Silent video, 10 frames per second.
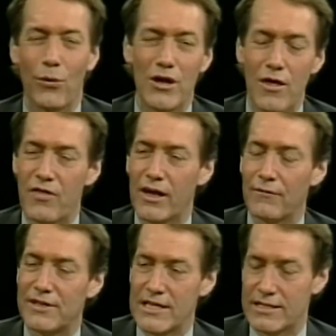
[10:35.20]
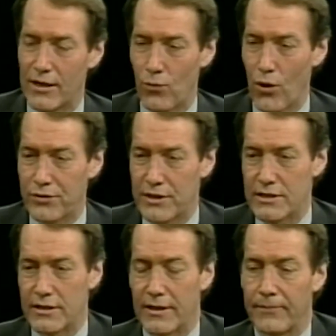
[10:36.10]
And what do you think of Disney, Walt
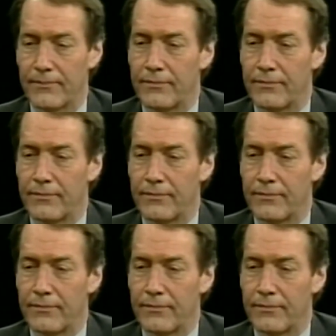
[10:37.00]
Disney?